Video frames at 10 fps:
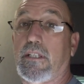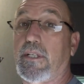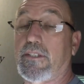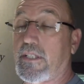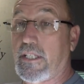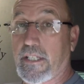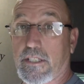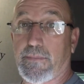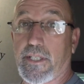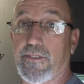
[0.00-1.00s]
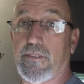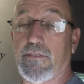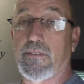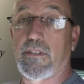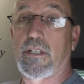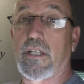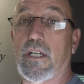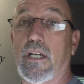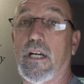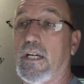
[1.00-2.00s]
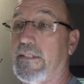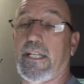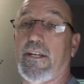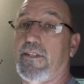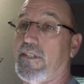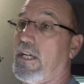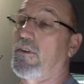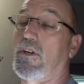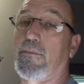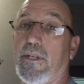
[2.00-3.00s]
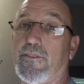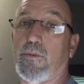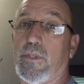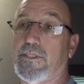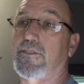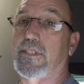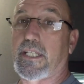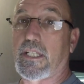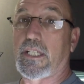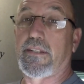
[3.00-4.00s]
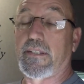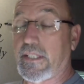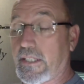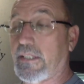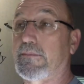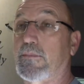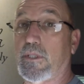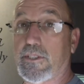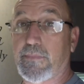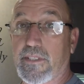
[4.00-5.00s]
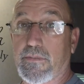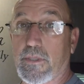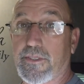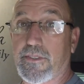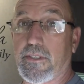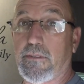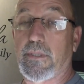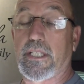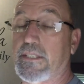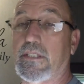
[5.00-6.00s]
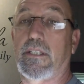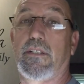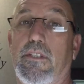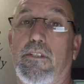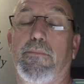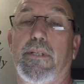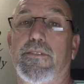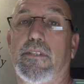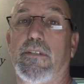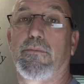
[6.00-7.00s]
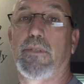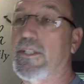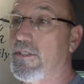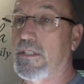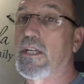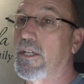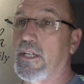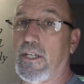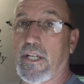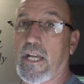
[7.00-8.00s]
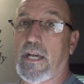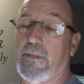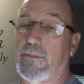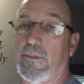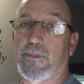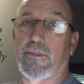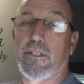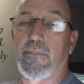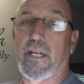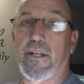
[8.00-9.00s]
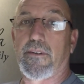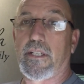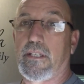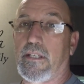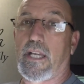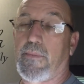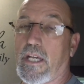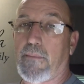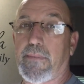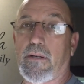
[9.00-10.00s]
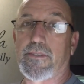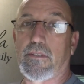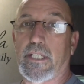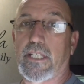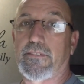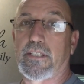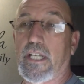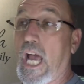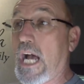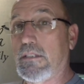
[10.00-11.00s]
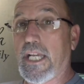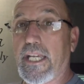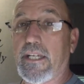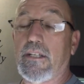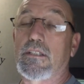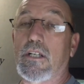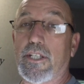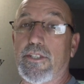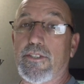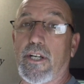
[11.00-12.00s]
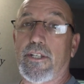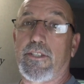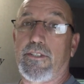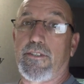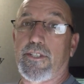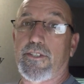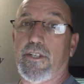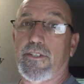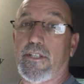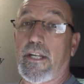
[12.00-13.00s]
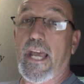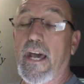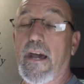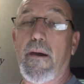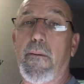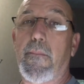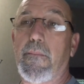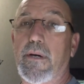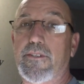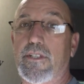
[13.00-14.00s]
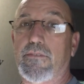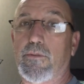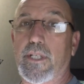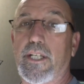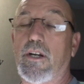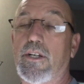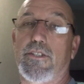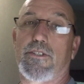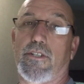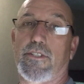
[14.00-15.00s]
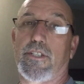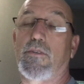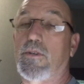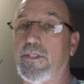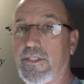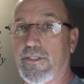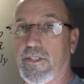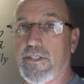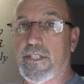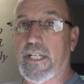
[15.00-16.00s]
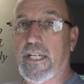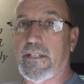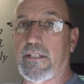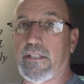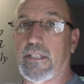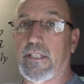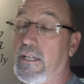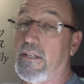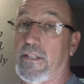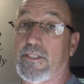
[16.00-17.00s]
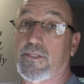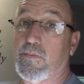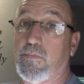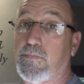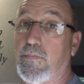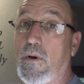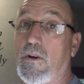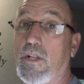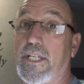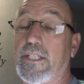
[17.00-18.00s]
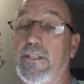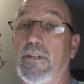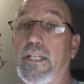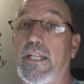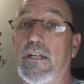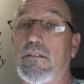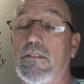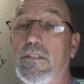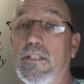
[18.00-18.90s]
I mean, it's inexpensive. Now it doesn't have all the bells and whistles that a lot of the more expensive ones do, but it's going you your basic information. How many volts are in your battery? How many amp hours are left? And are you charging, you discharging, and how much of a rate are you charging or discharging at? That's all I needed right now.